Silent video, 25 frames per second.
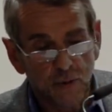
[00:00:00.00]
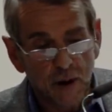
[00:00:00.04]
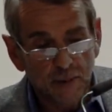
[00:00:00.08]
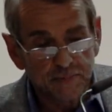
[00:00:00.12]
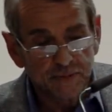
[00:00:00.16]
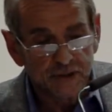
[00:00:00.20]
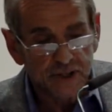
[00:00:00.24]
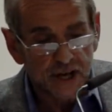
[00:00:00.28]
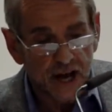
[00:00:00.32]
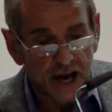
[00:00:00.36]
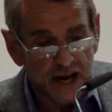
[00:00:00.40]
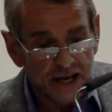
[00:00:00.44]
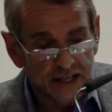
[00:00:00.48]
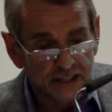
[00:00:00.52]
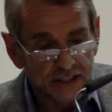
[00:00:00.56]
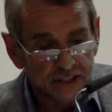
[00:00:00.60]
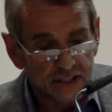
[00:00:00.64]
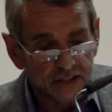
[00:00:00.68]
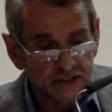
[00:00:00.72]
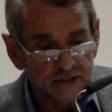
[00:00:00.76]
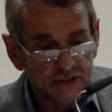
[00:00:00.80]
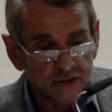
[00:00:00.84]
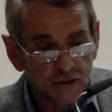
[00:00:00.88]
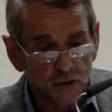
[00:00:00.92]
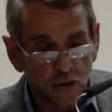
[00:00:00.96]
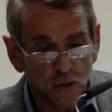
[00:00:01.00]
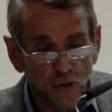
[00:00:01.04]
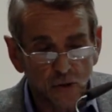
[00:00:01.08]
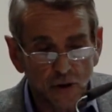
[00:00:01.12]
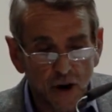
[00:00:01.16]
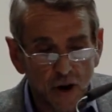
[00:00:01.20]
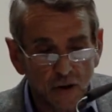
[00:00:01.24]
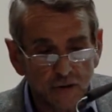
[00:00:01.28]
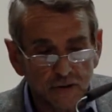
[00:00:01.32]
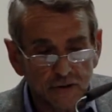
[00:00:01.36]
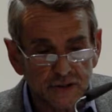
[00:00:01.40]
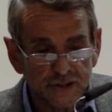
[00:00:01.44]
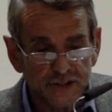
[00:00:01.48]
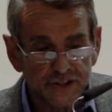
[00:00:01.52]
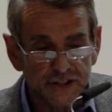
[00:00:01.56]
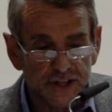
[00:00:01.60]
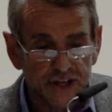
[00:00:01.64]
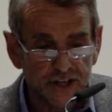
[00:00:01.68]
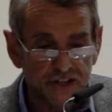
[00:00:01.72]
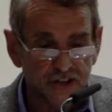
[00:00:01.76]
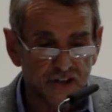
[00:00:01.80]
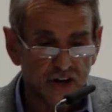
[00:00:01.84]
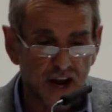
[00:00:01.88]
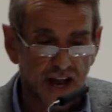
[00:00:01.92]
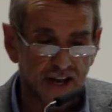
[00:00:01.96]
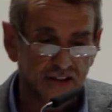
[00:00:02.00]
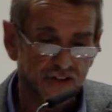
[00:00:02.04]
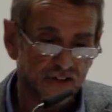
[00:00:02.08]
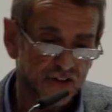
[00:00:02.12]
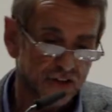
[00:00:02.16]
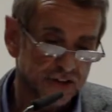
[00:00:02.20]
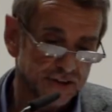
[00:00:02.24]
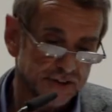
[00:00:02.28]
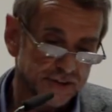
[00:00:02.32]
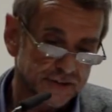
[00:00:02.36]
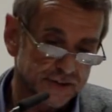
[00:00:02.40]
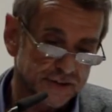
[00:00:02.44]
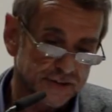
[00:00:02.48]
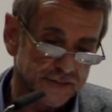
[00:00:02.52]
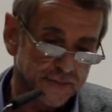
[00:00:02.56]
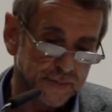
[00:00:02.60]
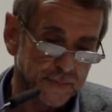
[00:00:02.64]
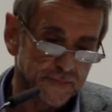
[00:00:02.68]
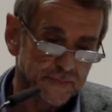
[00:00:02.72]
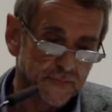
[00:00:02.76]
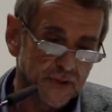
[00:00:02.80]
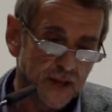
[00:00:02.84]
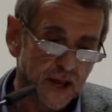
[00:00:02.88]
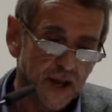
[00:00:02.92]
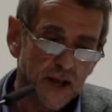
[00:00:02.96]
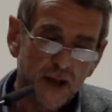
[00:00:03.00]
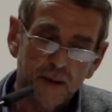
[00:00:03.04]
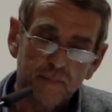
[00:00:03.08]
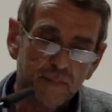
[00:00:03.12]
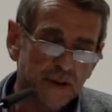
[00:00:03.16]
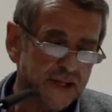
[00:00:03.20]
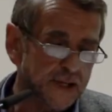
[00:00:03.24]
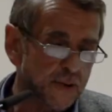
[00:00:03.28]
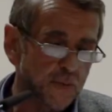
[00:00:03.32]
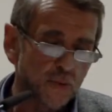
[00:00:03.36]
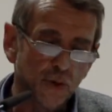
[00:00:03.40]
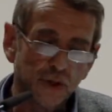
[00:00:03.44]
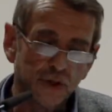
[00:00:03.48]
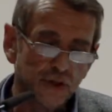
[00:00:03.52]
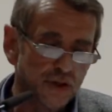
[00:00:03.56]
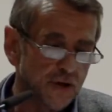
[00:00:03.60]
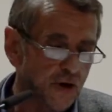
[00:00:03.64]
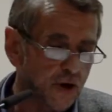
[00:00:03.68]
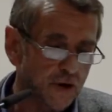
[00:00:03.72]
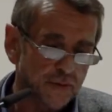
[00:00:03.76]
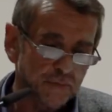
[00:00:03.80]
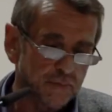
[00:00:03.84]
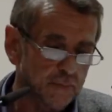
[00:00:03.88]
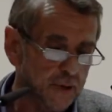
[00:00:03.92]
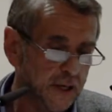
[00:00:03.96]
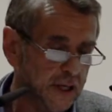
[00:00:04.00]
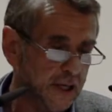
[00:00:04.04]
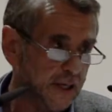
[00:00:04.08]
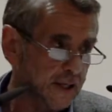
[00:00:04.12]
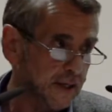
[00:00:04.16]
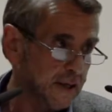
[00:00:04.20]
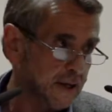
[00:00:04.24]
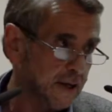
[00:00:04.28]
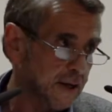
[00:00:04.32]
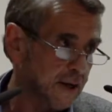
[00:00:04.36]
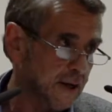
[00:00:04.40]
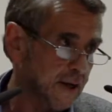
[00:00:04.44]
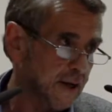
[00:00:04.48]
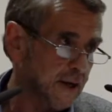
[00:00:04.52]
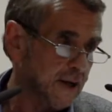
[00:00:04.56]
websites or local search engines. But it will not mean